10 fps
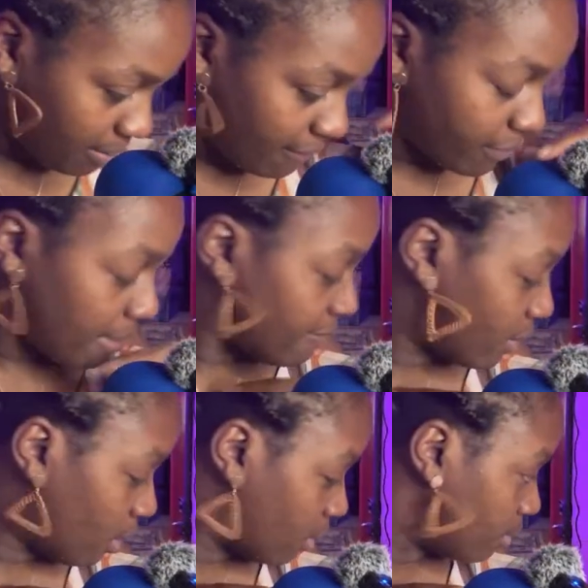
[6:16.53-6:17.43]
my from my
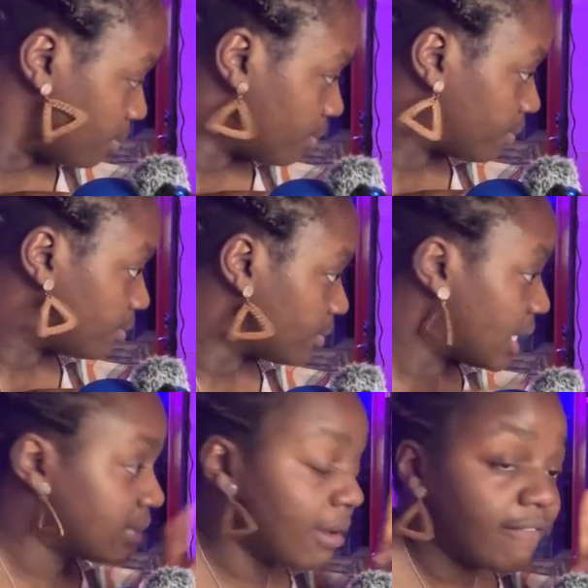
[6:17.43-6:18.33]
phone.
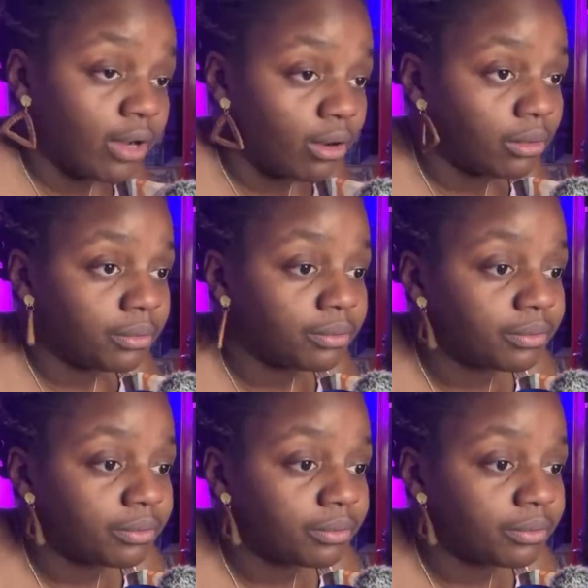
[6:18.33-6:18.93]
It's my phone.